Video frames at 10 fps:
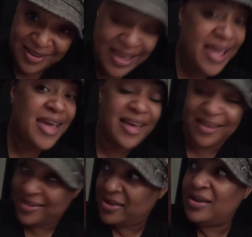
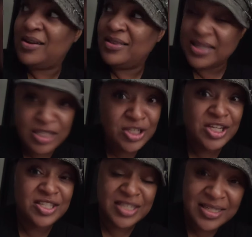Yeah, listen to
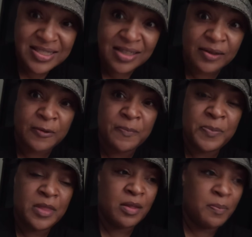your sister.
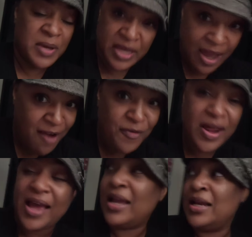Be careful
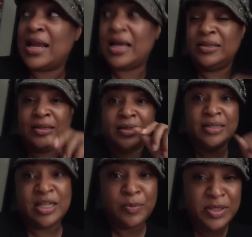out here now
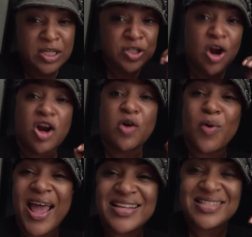dealing with these narco
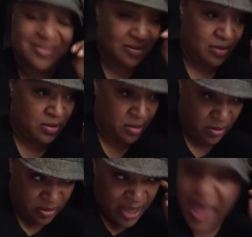rats.
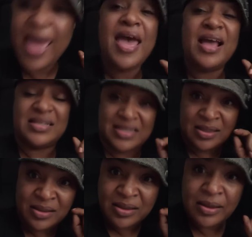
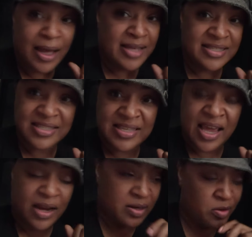Yes, I
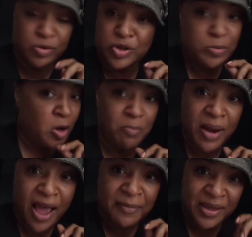said it. YouTube, don't
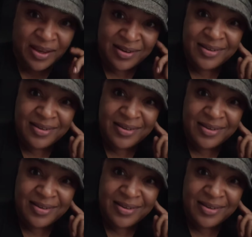block me.